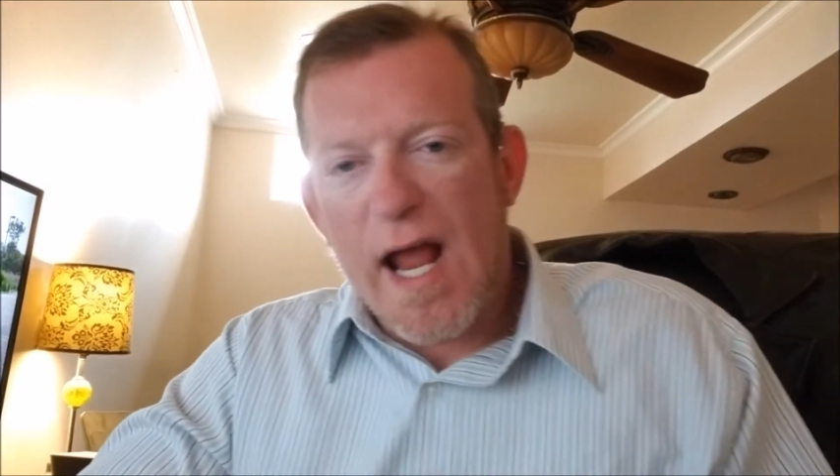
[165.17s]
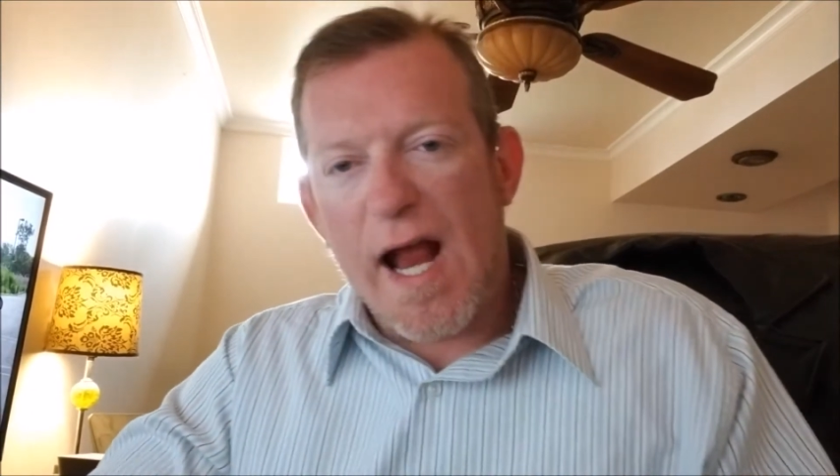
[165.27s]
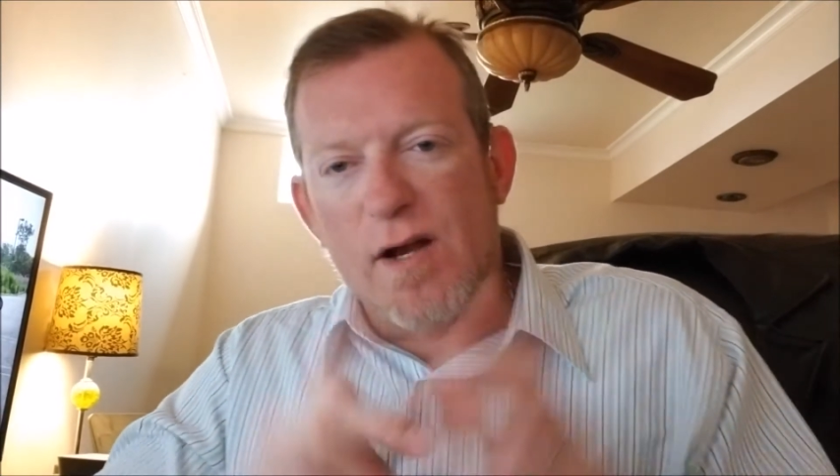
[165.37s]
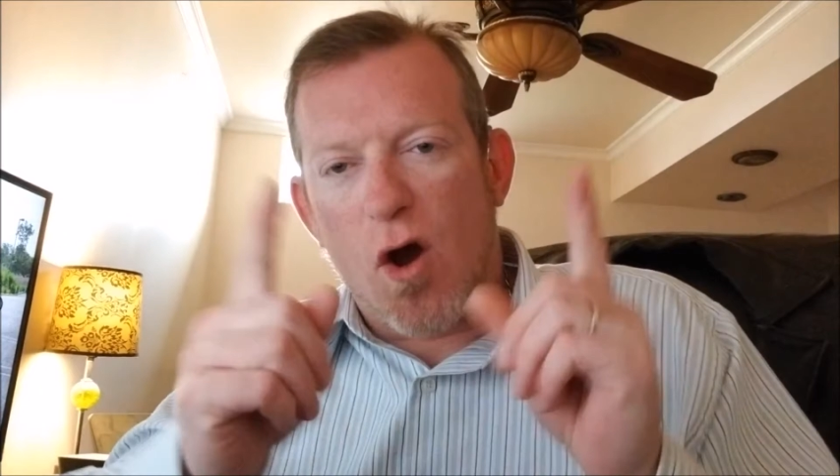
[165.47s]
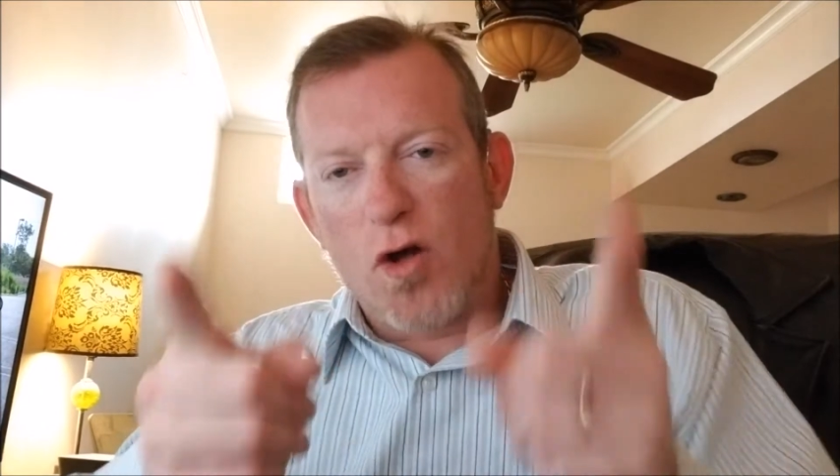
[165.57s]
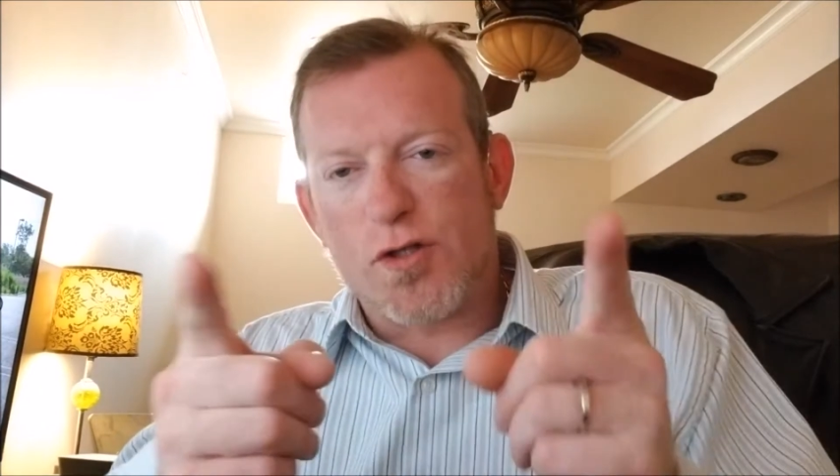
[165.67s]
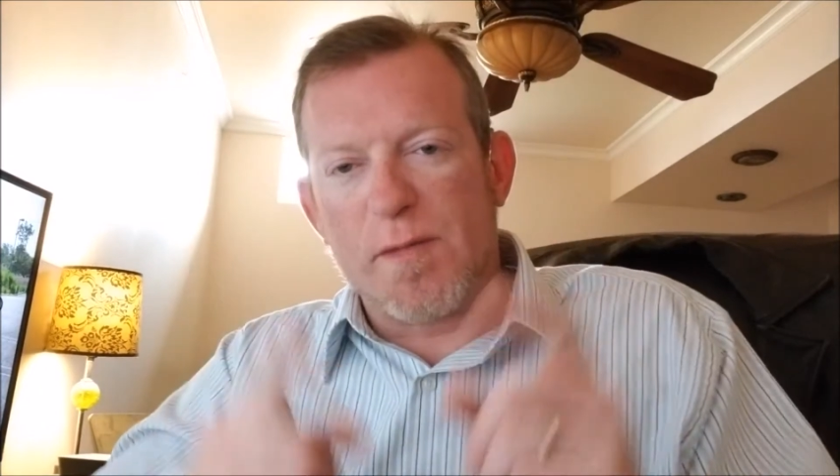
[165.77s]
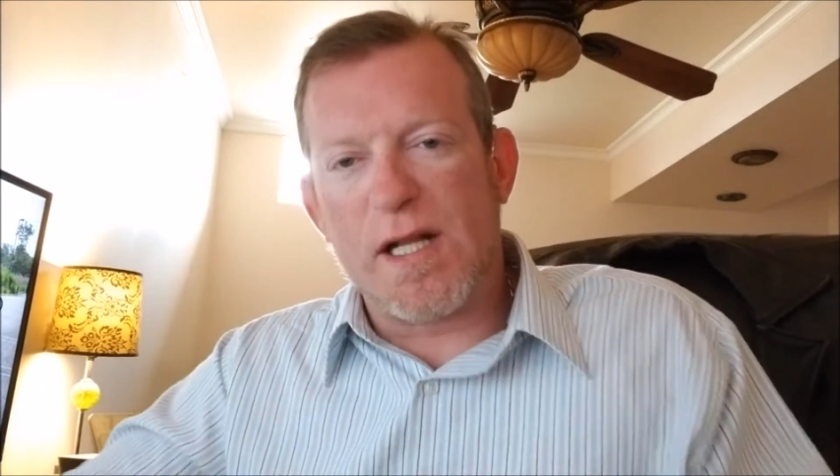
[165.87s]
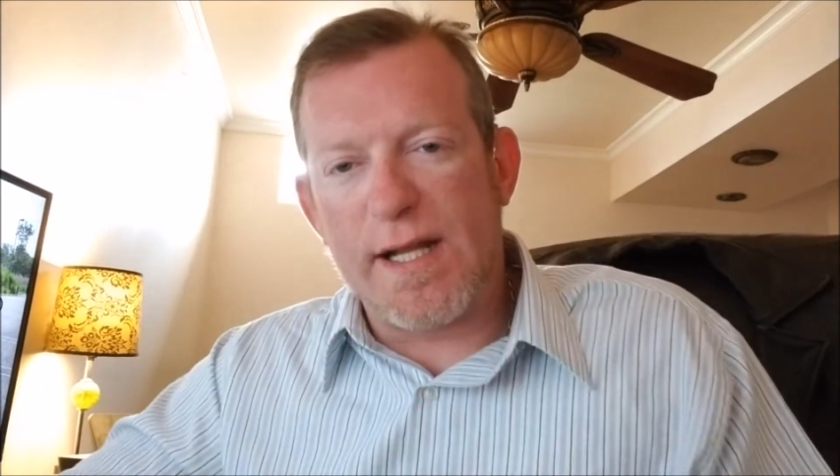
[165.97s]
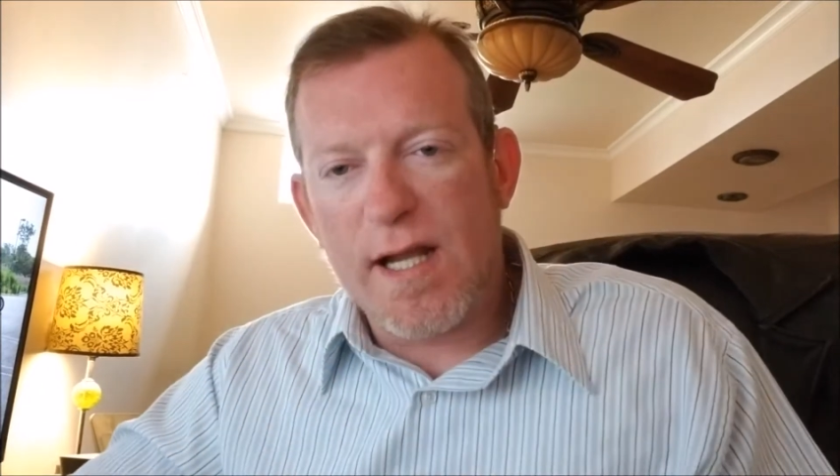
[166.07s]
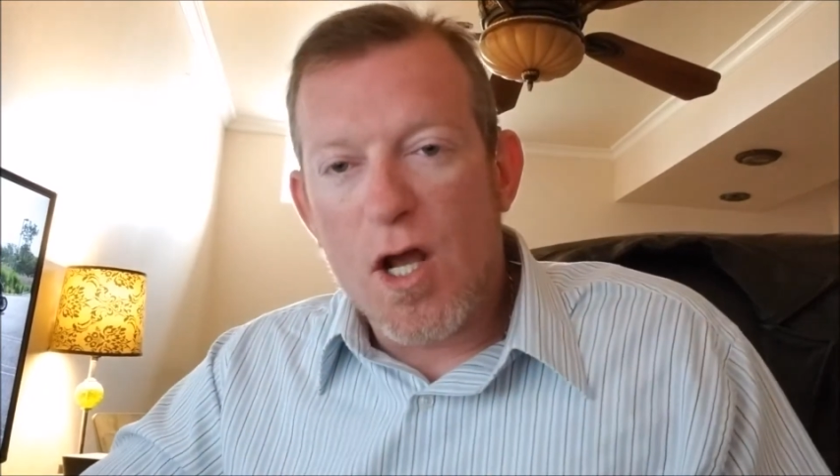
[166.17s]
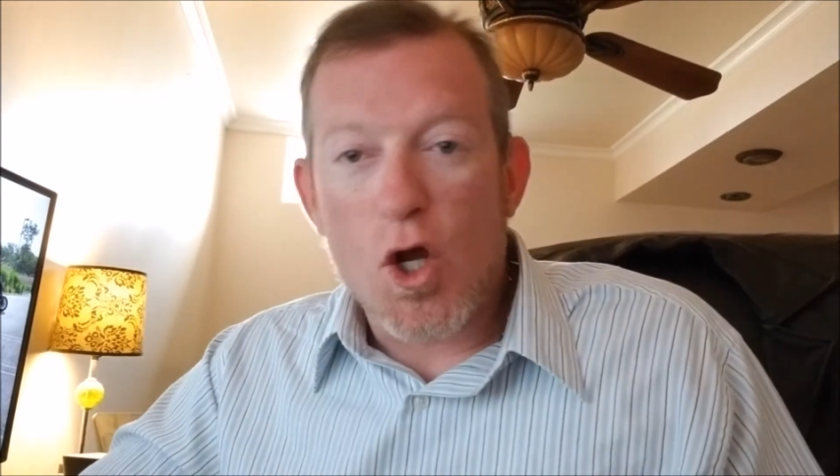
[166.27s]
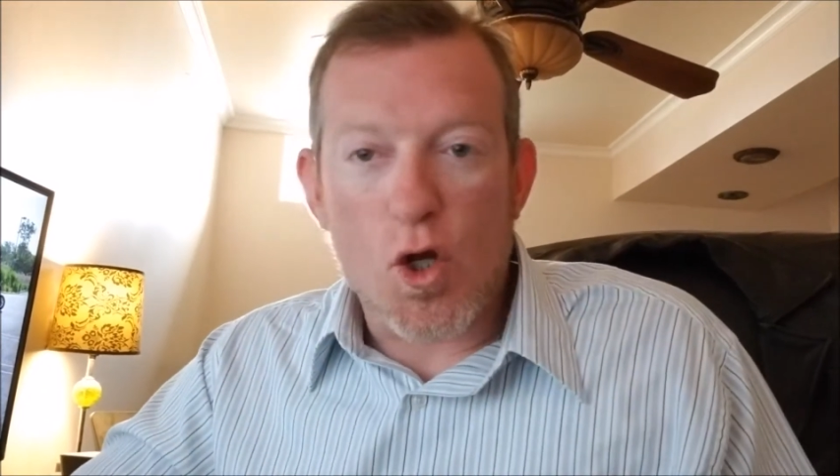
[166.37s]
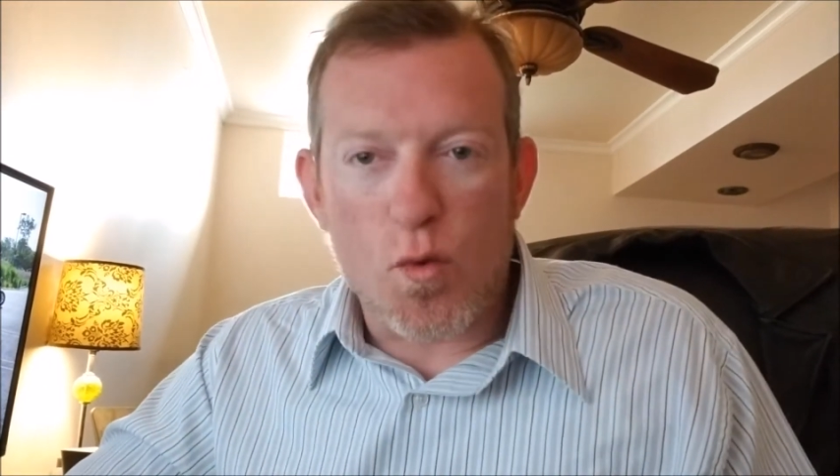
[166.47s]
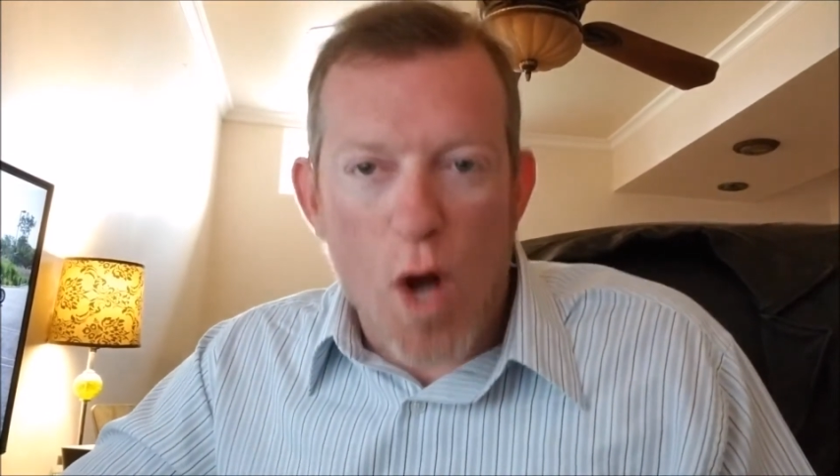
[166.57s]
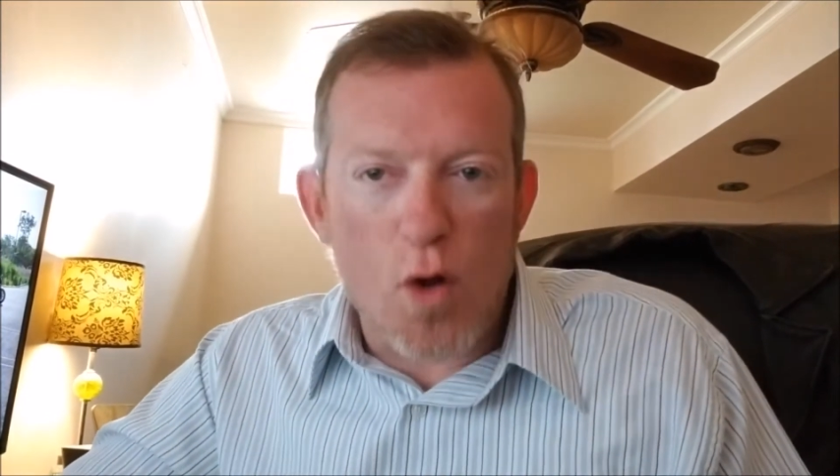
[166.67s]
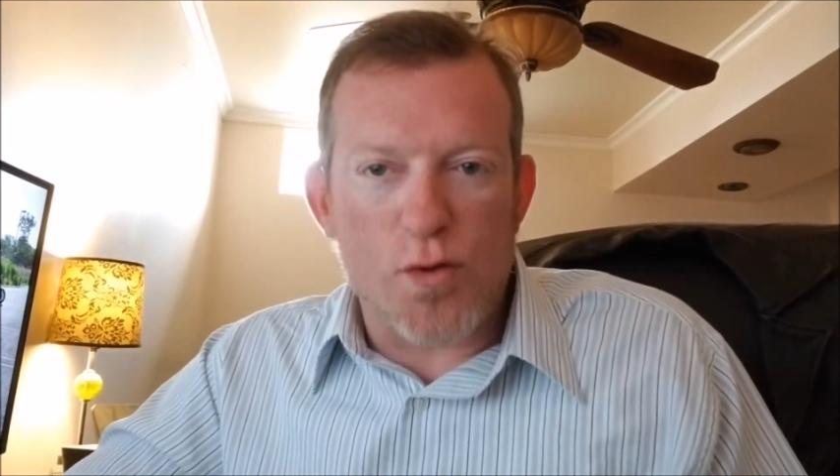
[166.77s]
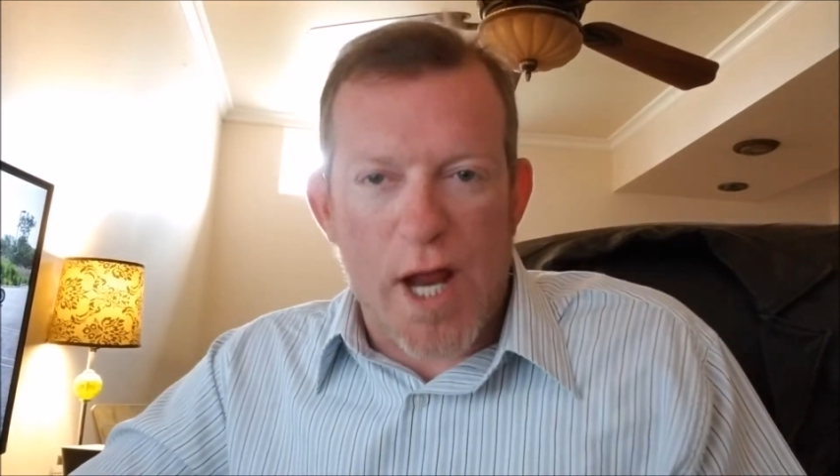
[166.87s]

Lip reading: and ultimately grow